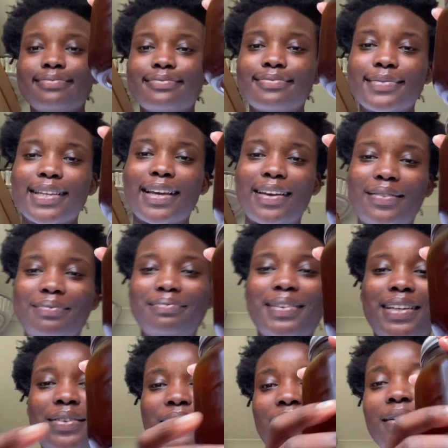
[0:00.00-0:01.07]
Okay.
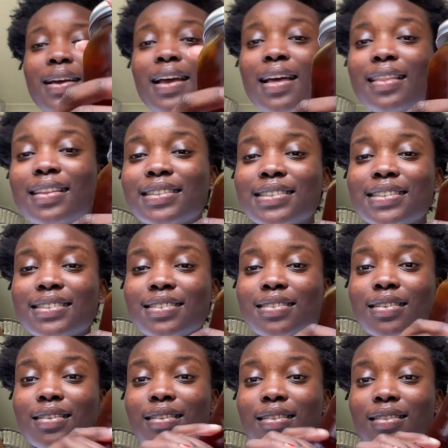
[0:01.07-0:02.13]
Anyway. This
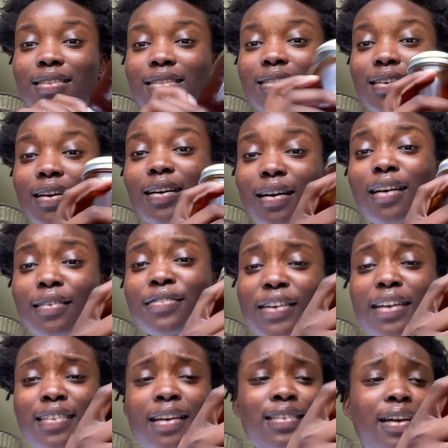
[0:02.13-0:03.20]
is the
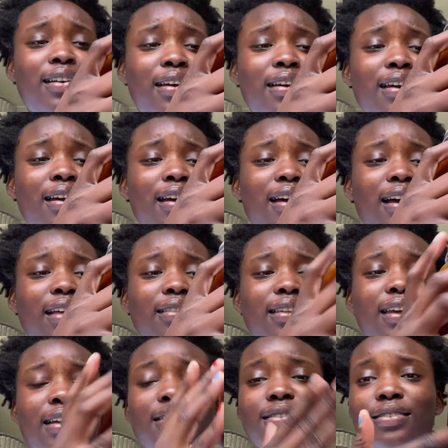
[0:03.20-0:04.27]
coffee. The
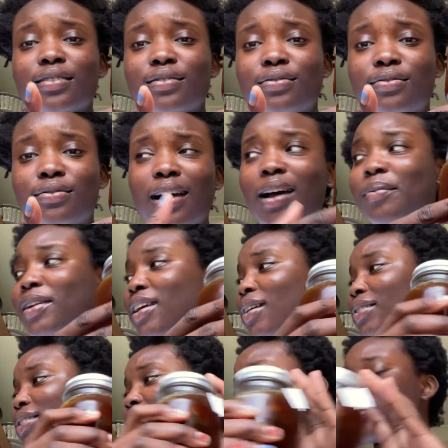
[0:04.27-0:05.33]
end of, how many
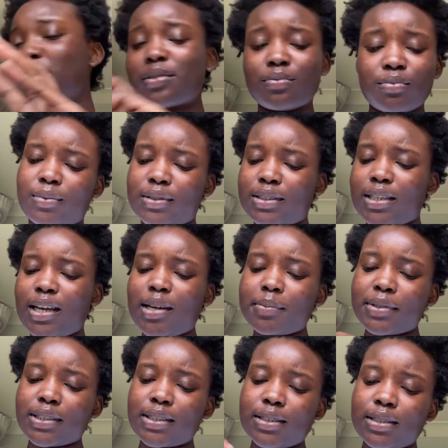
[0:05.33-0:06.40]
hours has it been? What time
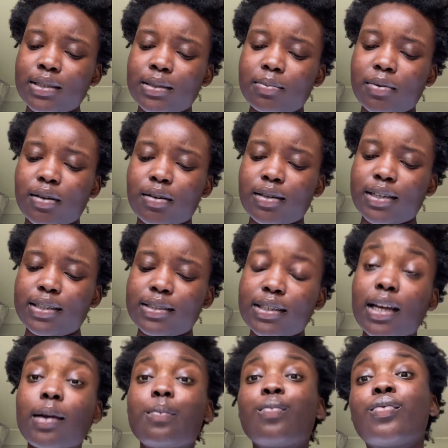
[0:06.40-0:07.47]
is it? Party
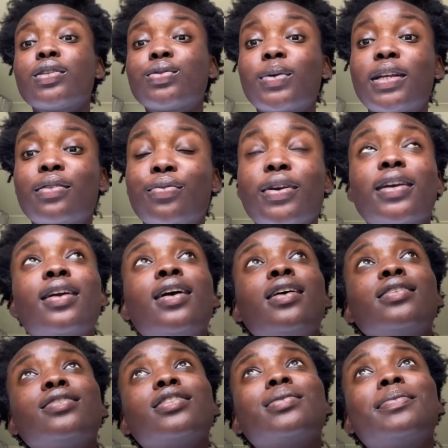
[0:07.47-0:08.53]
time. One twenty-three,
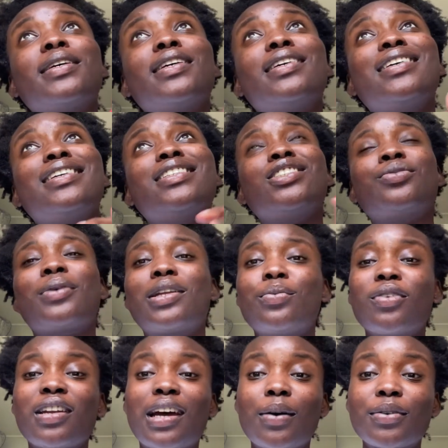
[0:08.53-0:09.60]
so it's been
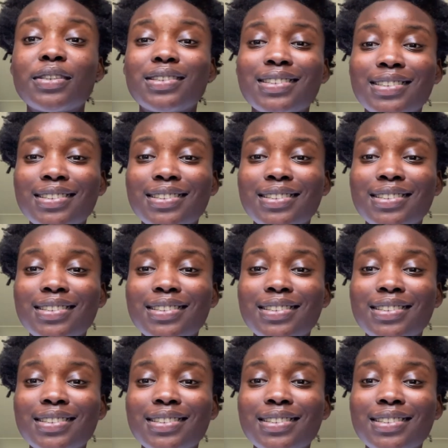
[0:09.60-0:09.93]
twenty-one hours.